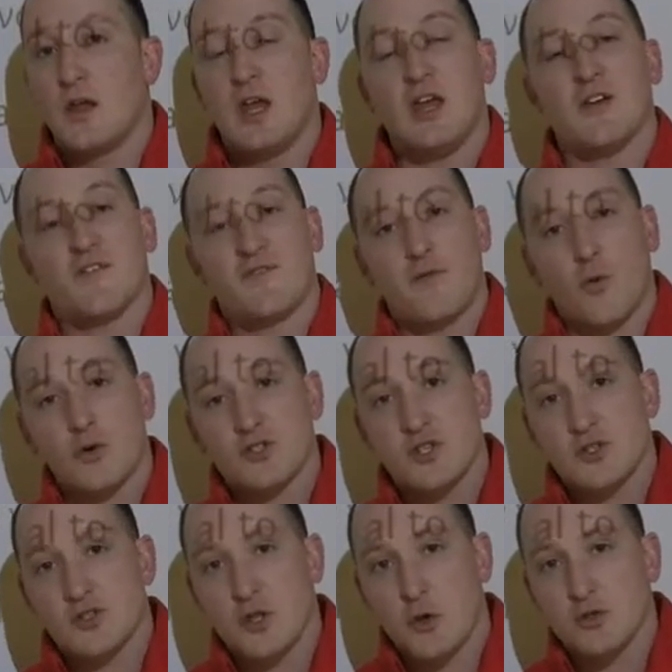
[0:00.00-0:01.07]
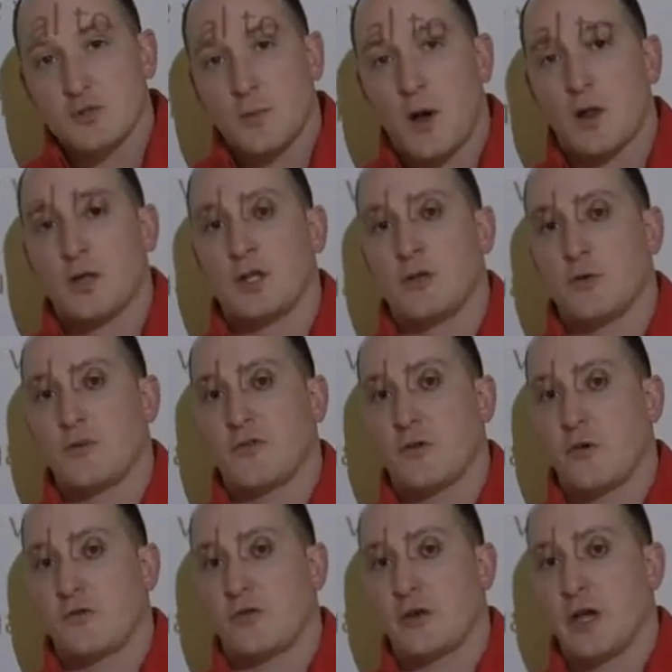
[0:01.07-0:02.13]
it forces those molecules
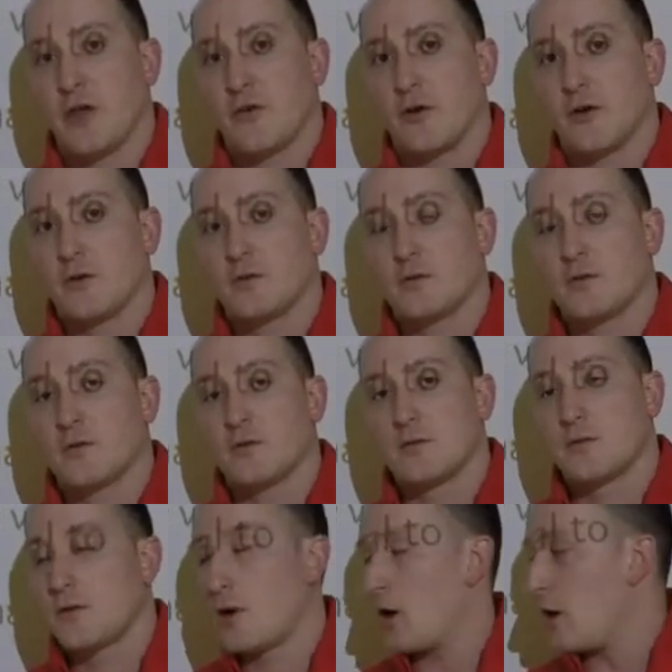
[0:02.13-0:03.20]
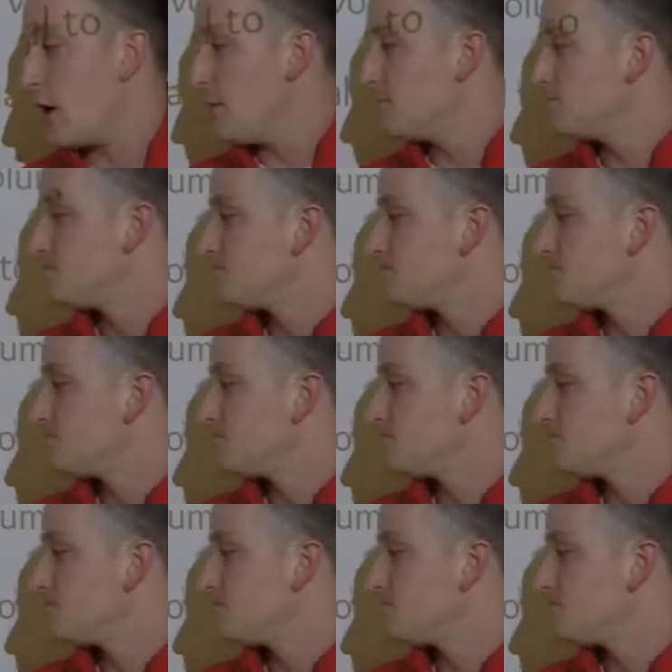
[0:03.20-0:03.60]
closer together. All right?